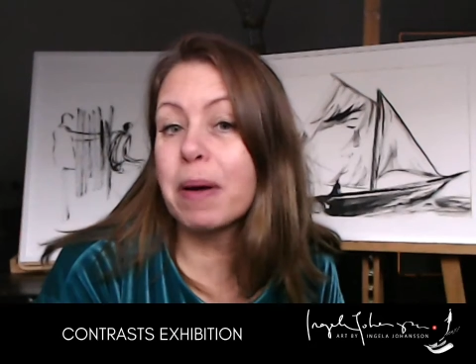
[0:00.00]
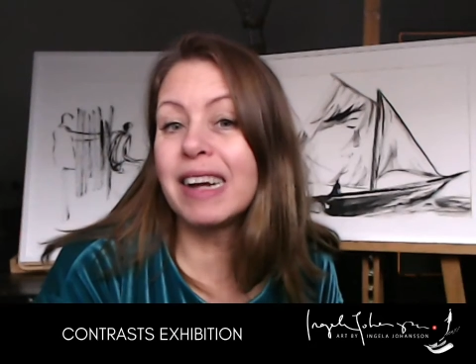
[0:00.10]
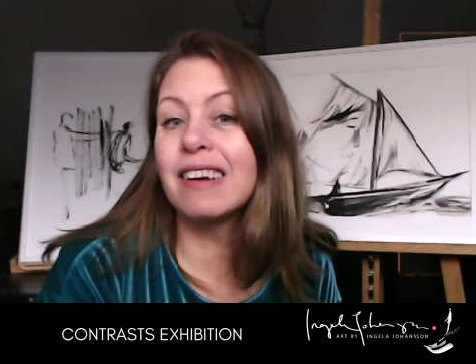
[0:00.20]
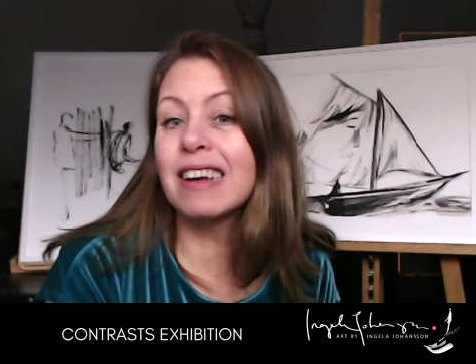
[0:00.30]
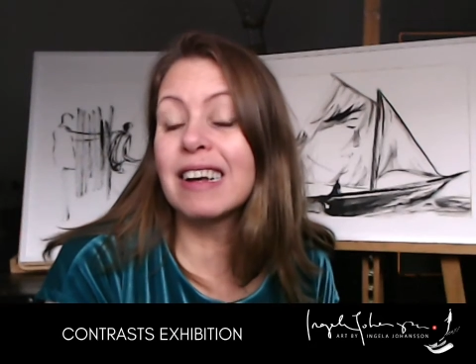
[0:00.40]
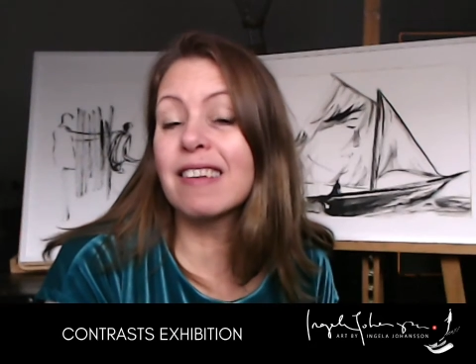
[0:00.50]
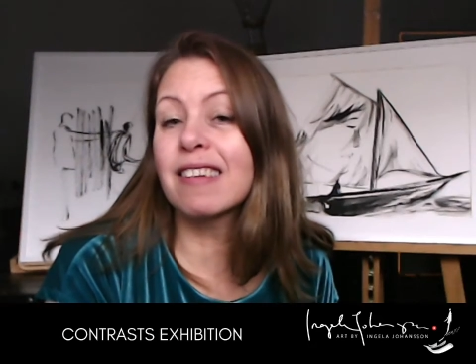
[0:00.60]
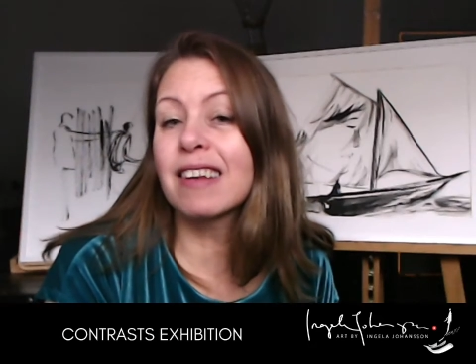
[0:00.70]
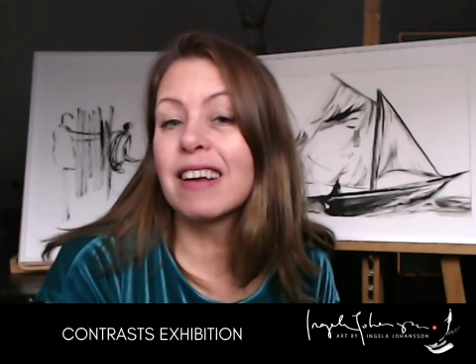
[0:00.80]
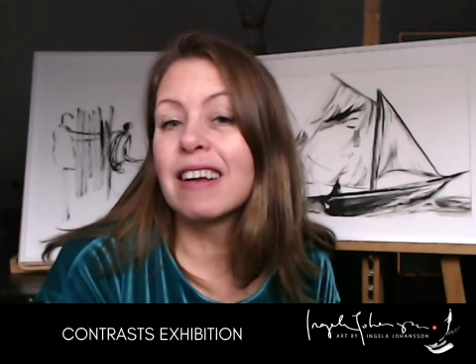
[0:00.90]
the
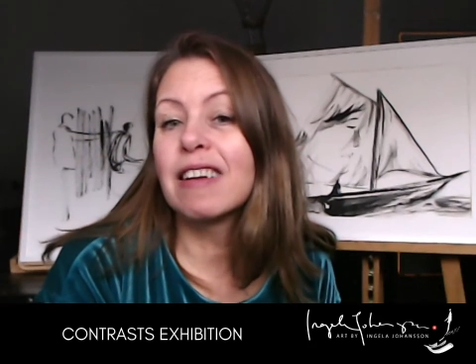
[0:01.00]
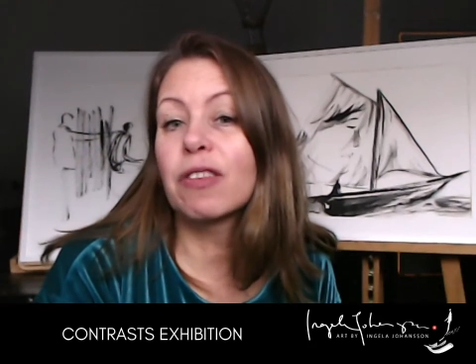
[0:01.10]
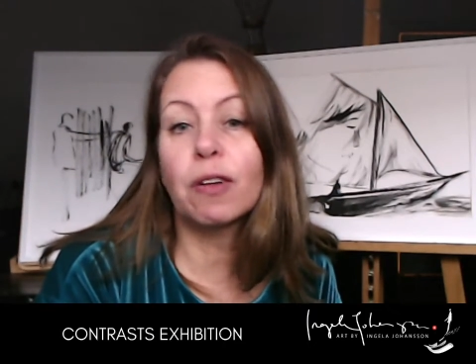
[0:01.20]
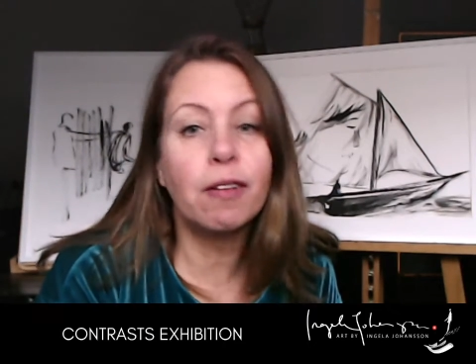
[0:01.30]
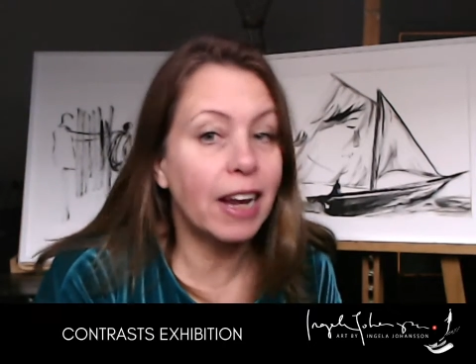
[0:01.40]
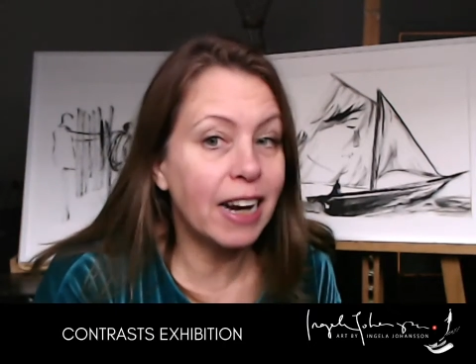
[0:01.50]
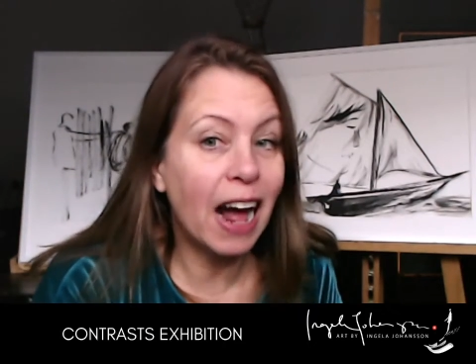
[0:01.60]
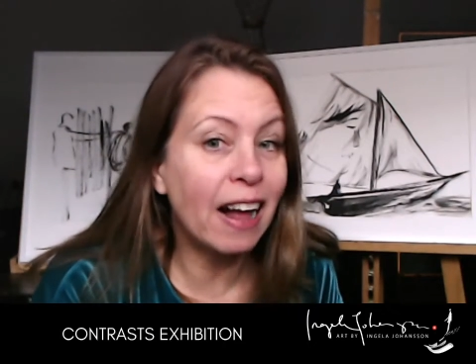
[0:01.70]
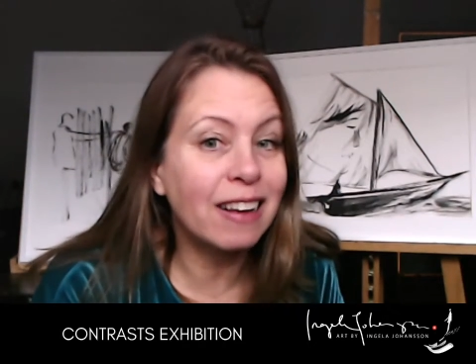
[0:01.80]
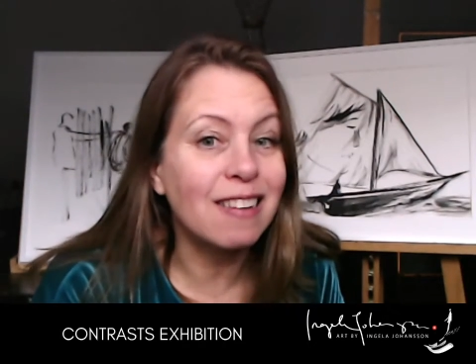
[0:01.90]
paintings so that
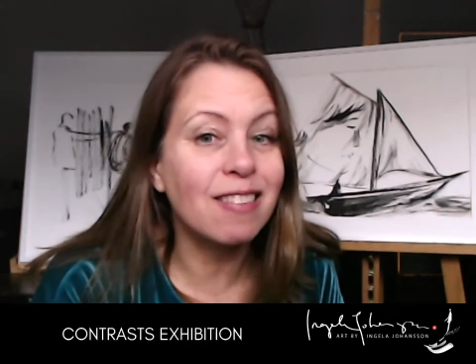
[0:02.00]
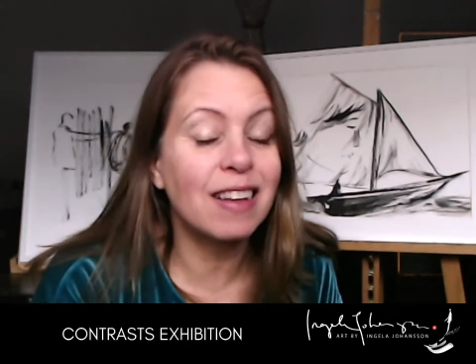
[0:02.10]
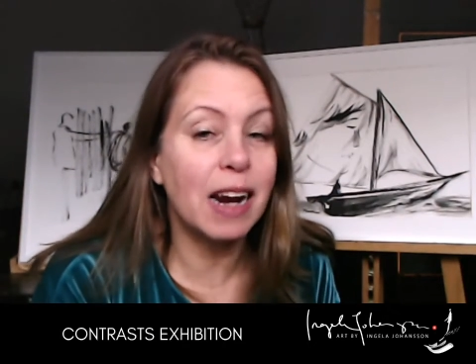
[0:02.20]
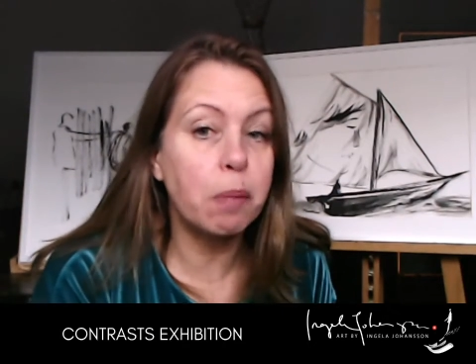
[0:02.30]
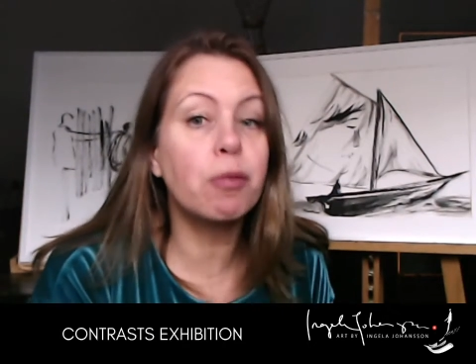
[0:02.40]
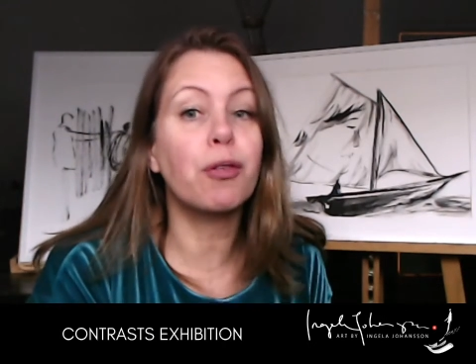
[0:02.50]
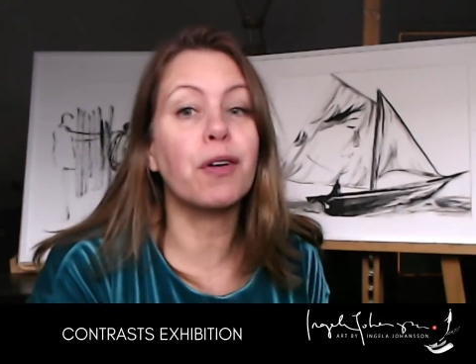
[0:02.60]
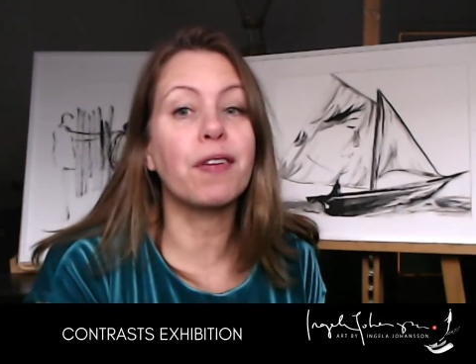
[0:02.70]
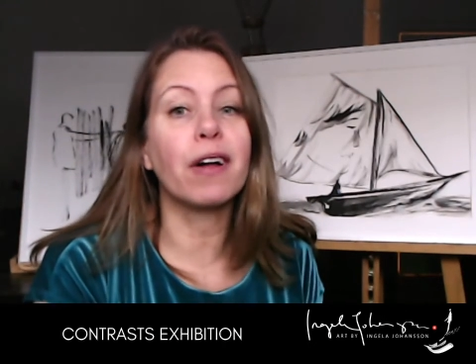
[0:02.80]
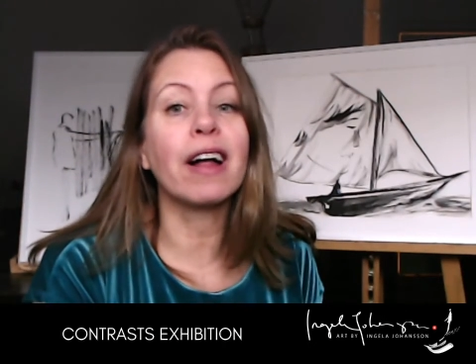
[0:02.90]
I can set up
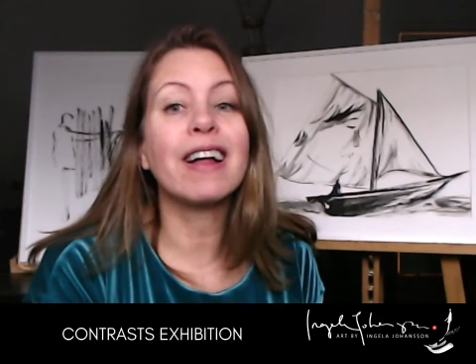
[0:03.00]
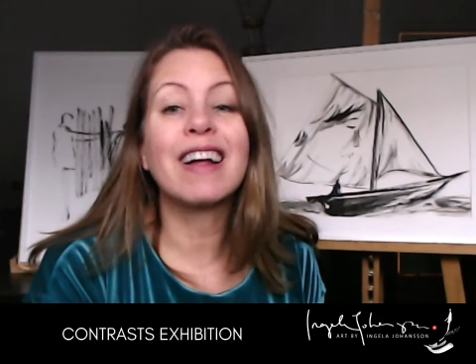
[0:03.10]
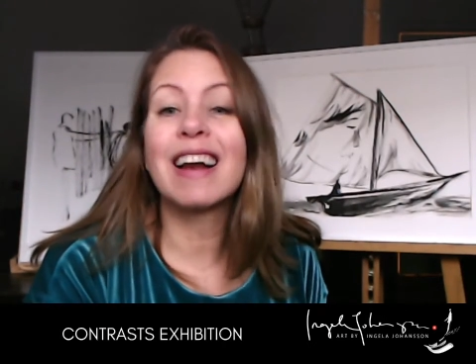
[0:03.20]
for the